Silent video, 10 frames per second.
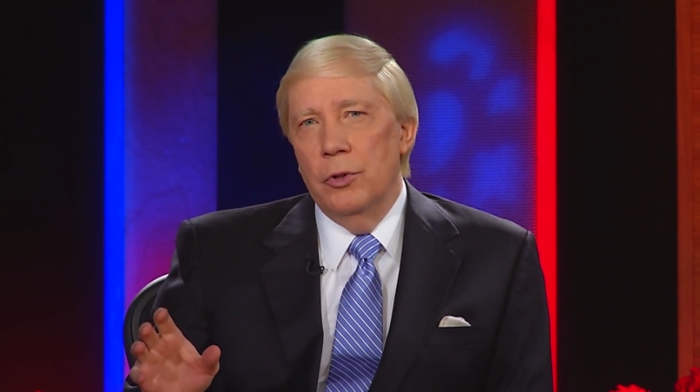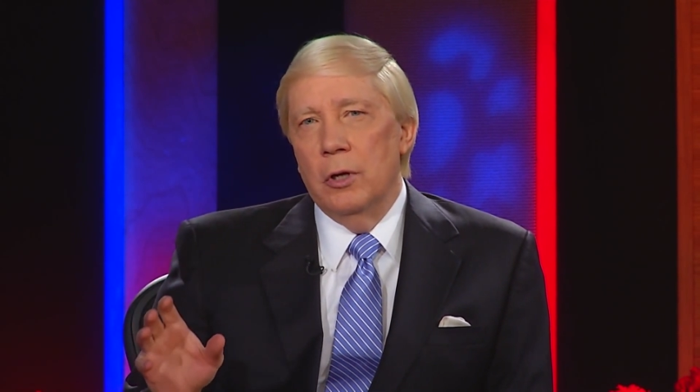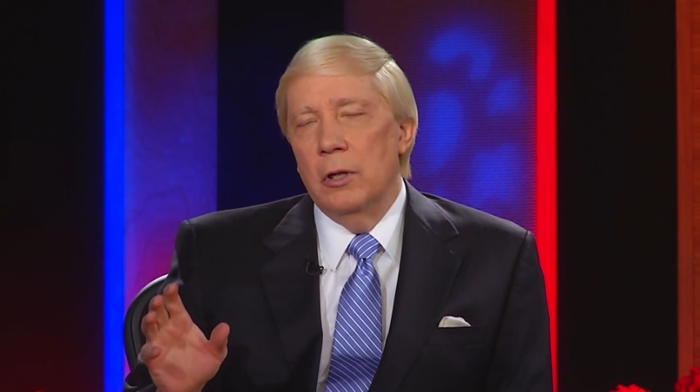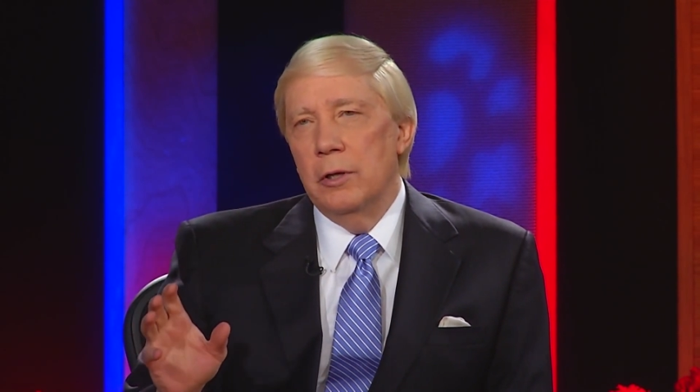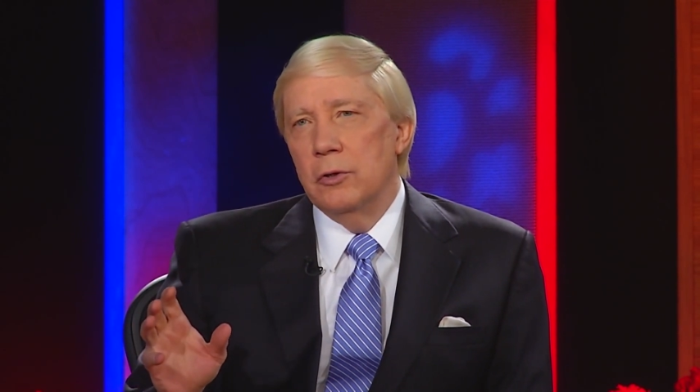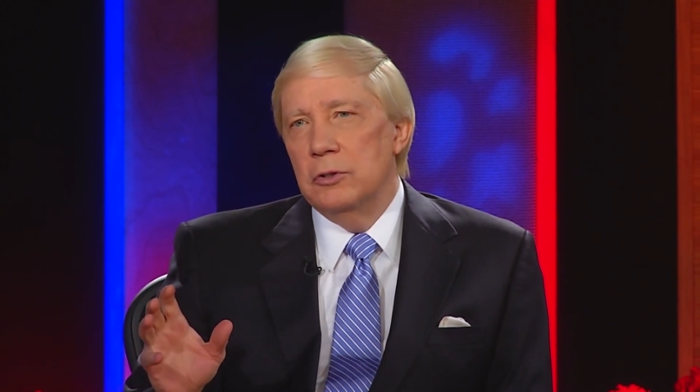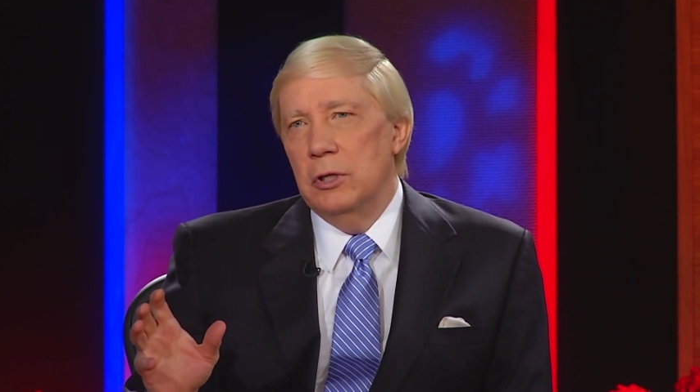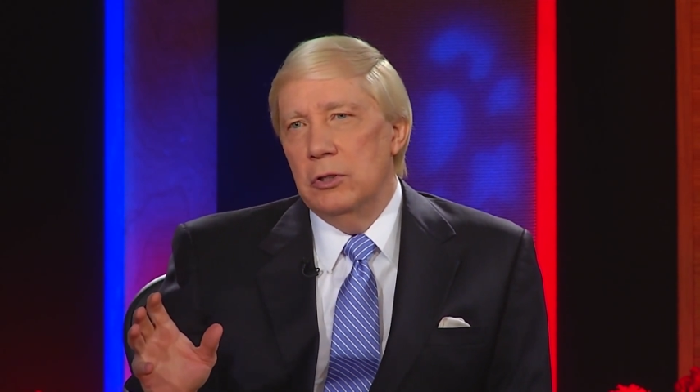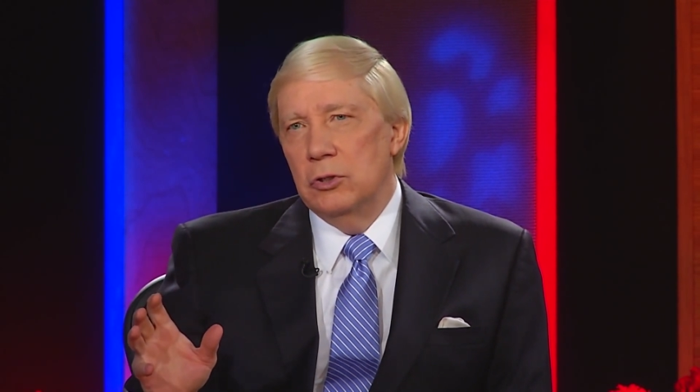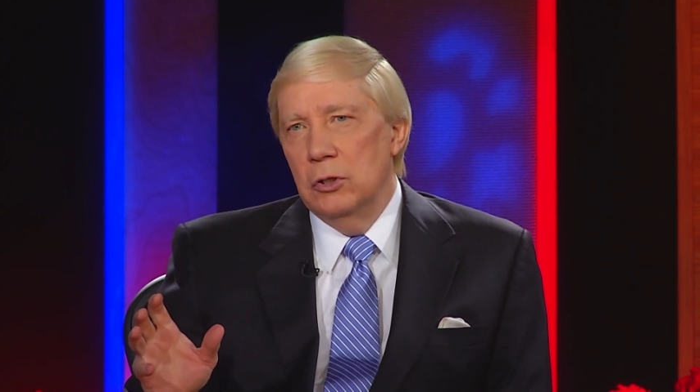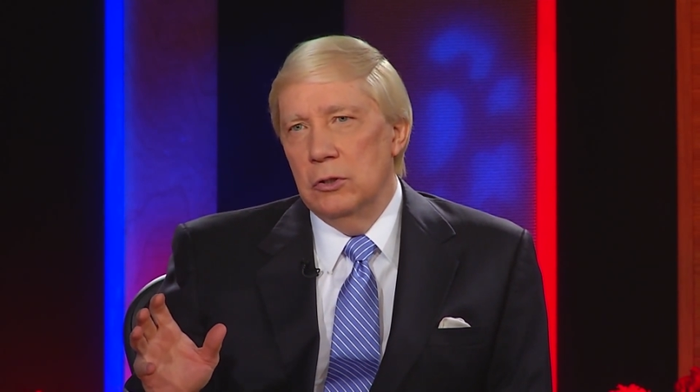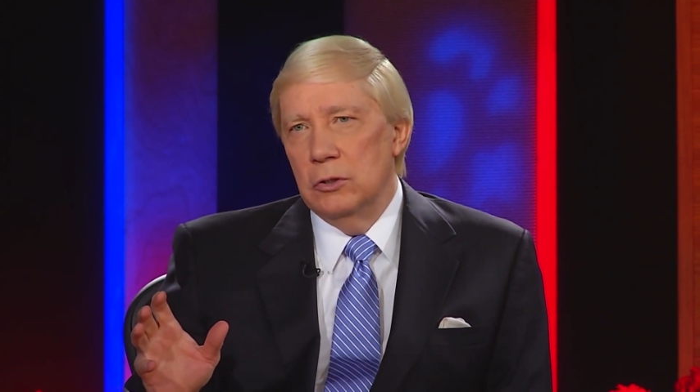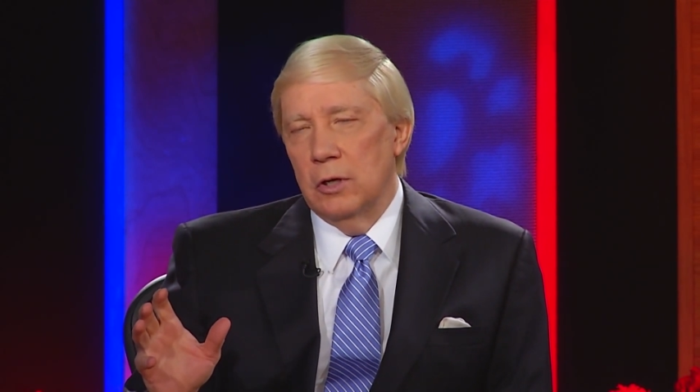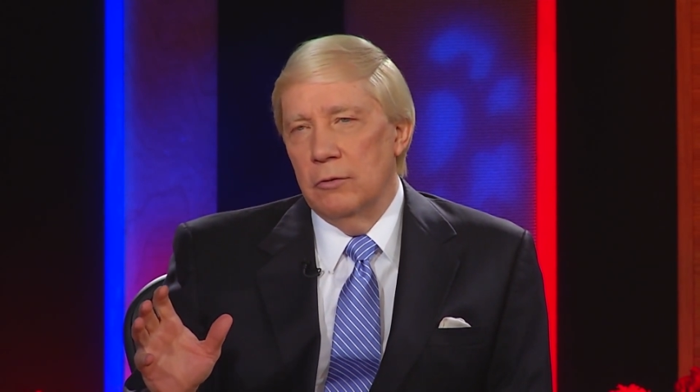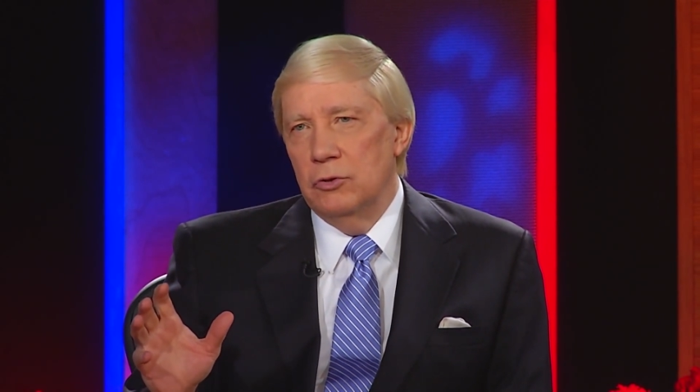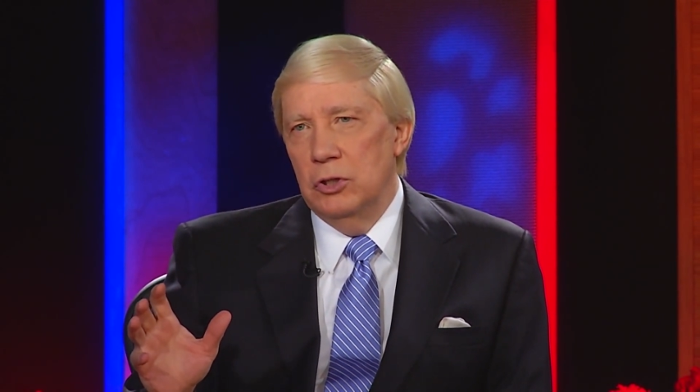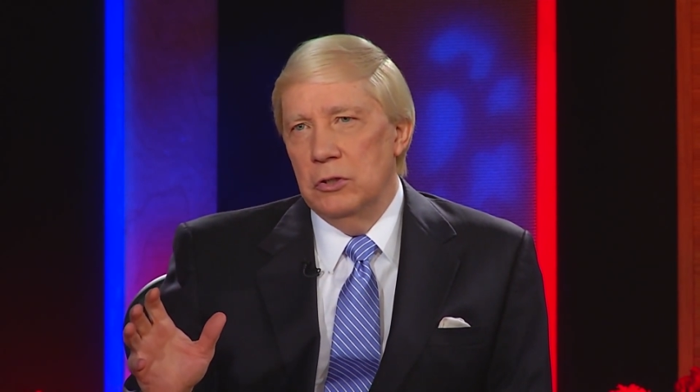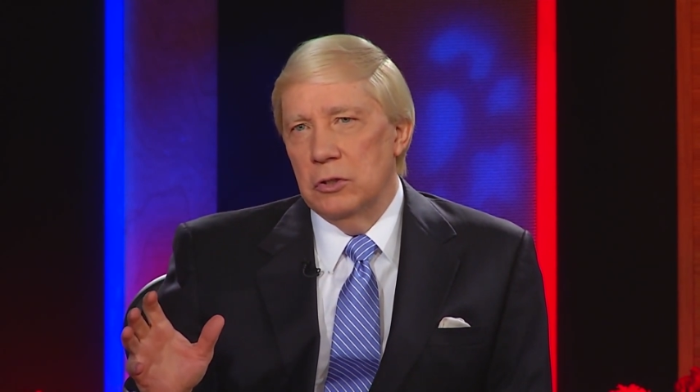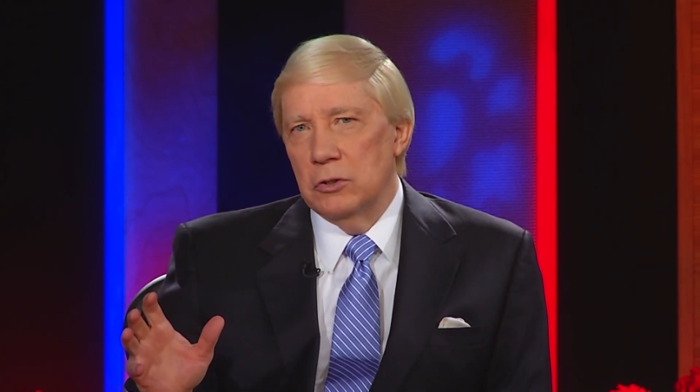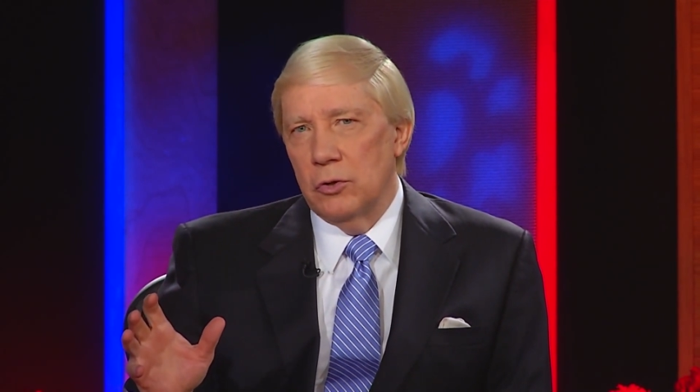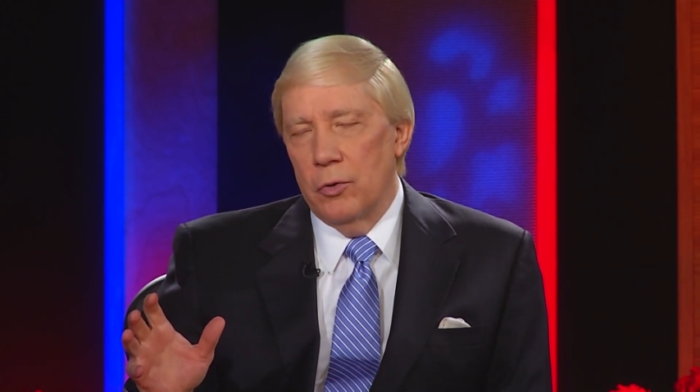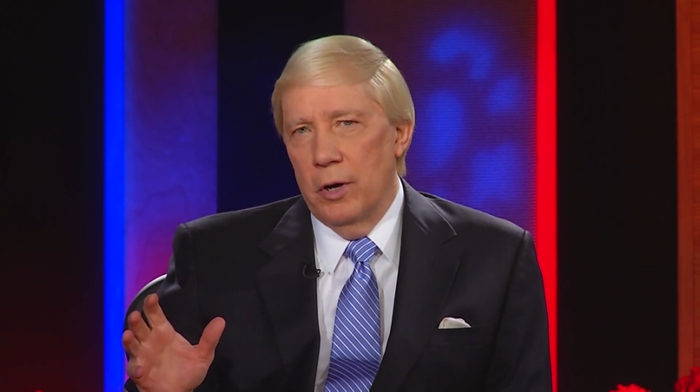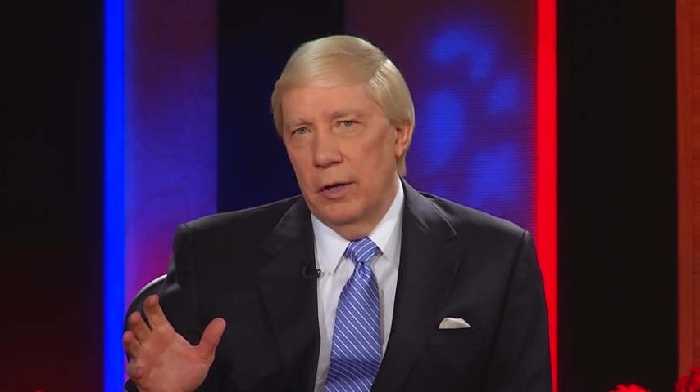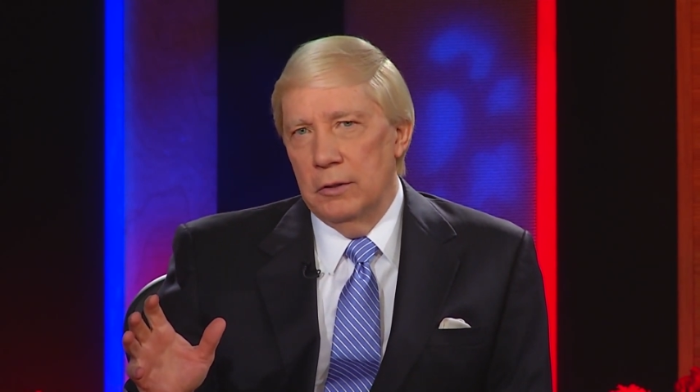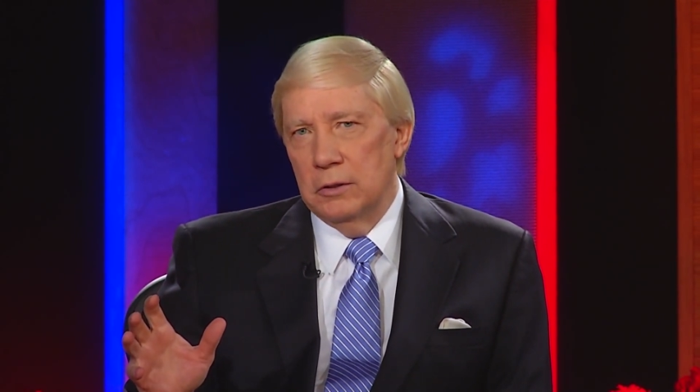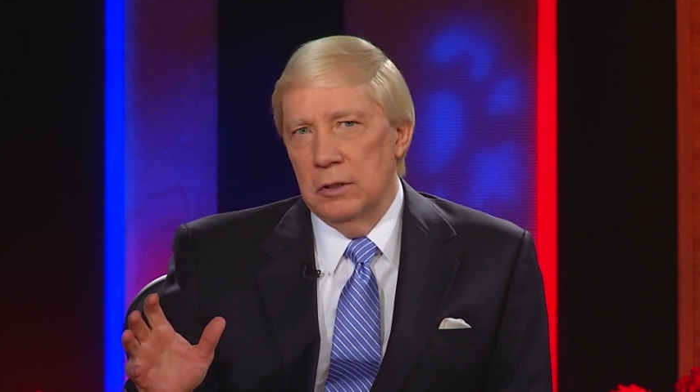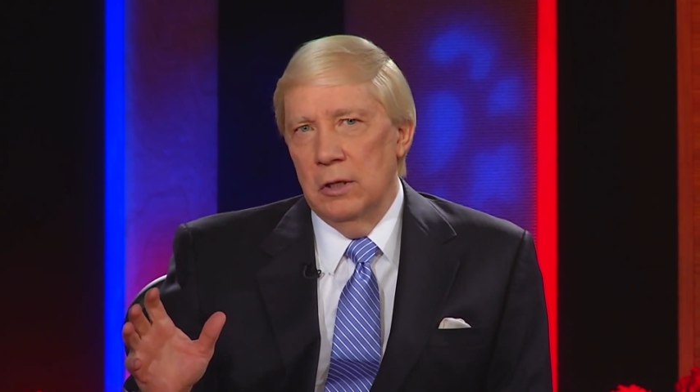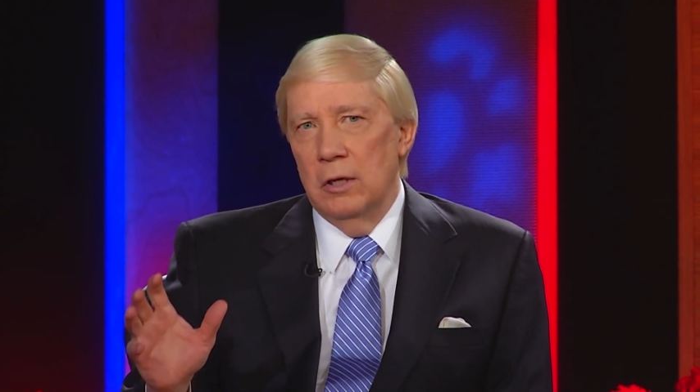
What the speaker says: the clear teachings of Jesus Christ.